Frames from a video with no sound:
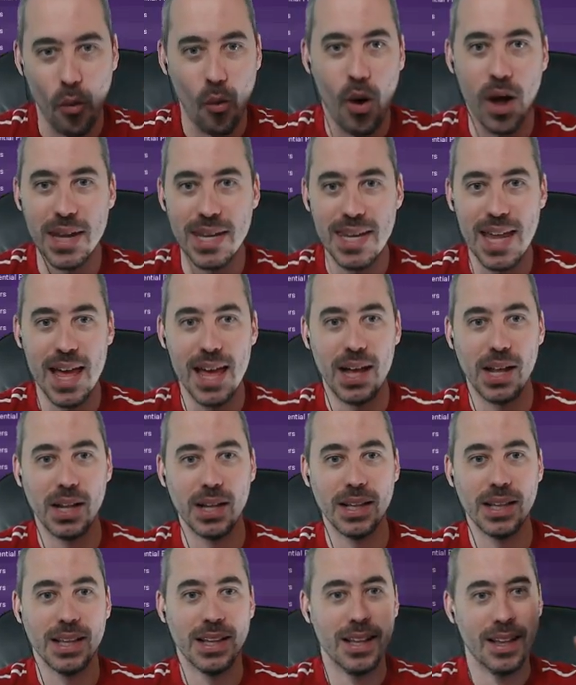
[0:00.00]
1
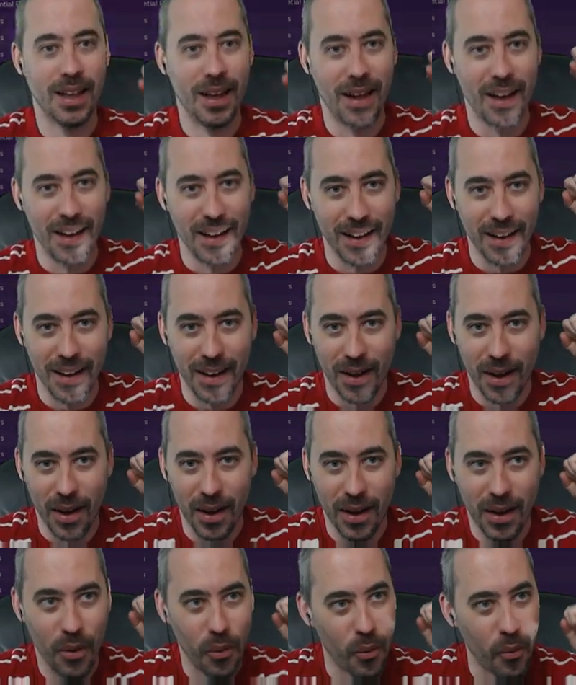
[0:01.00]
nil
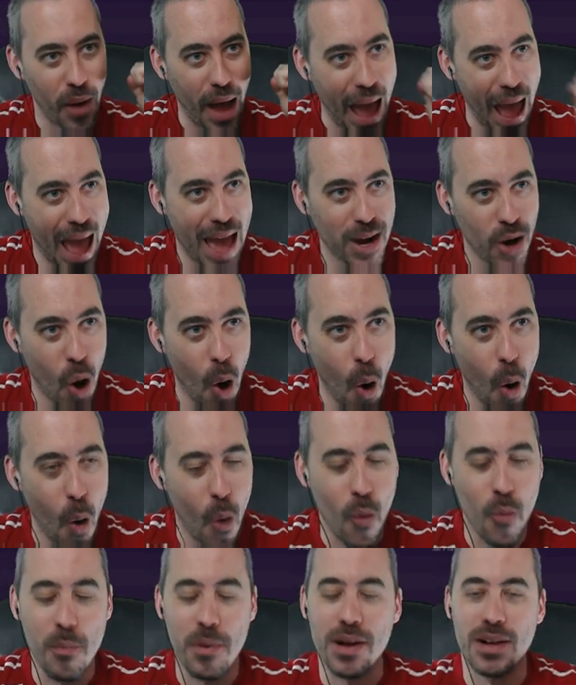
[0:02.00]
at
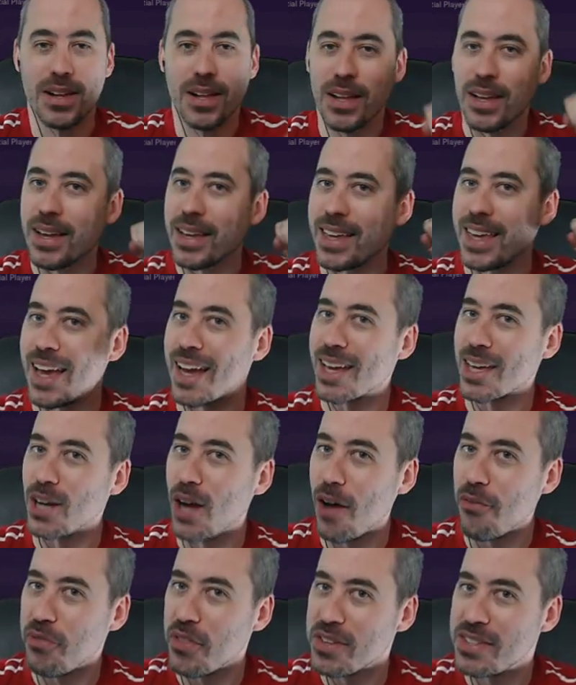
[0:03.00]
home, kicking
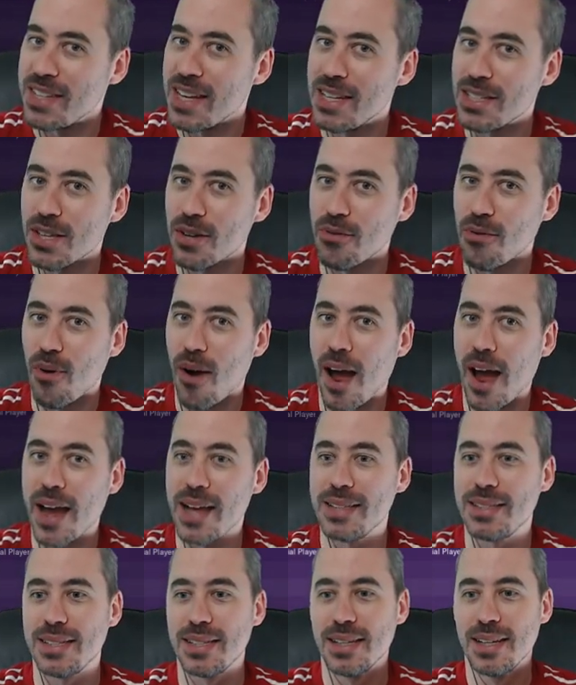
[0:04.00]
off the season
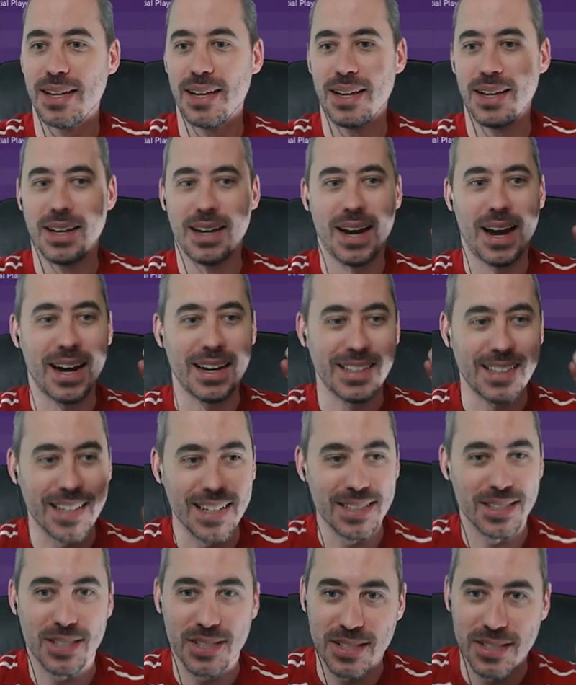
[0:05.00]
right
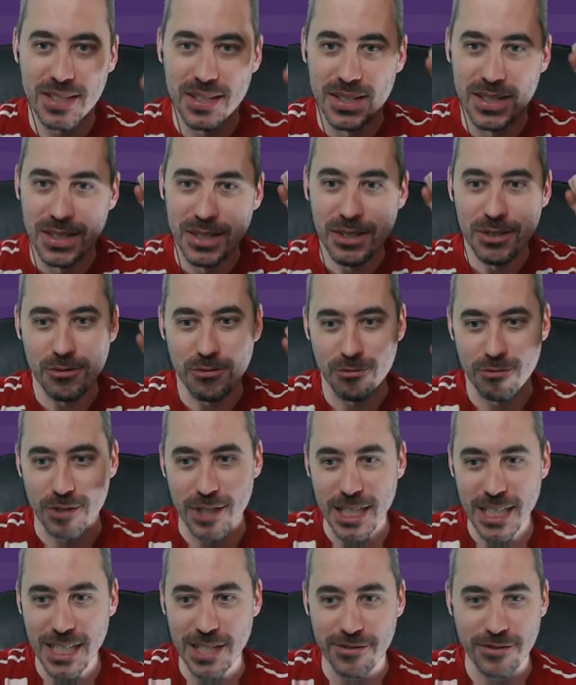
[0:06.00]
against
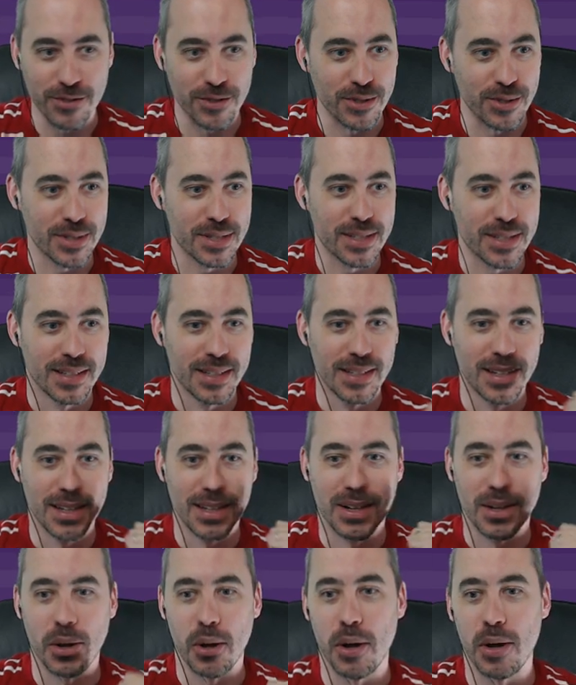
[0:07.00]
rivals.
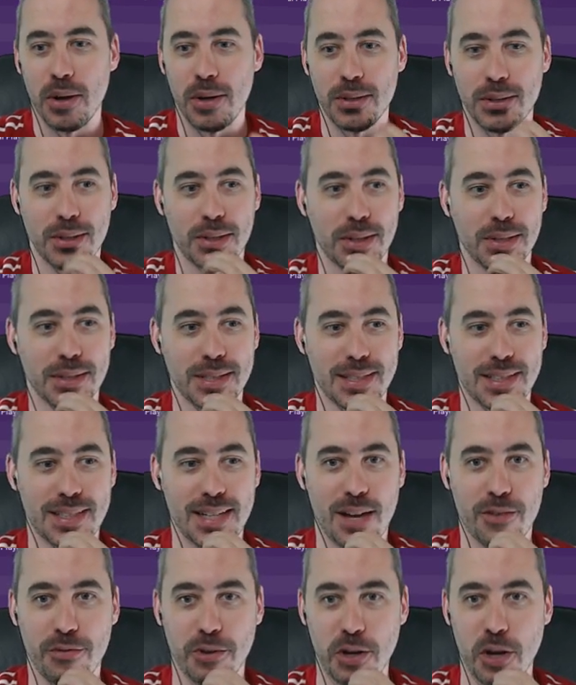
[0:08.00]
Oh,
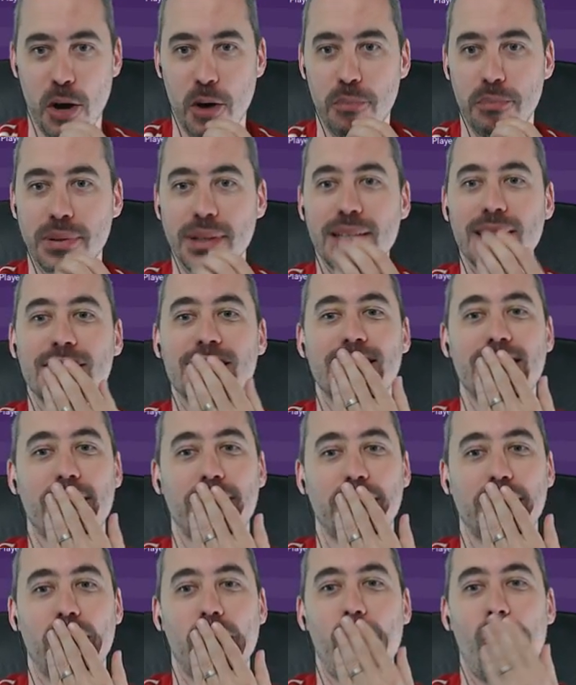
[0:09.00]
Stefano. Please,
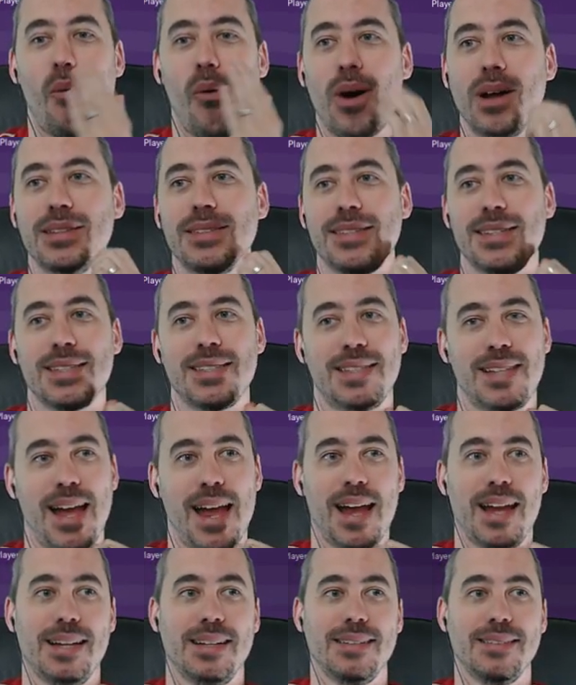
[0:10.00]
Stefano, want to
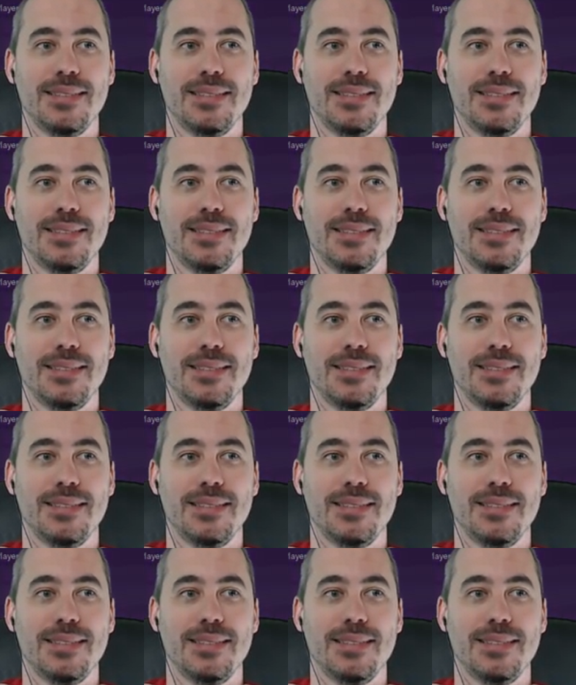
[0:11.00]
stay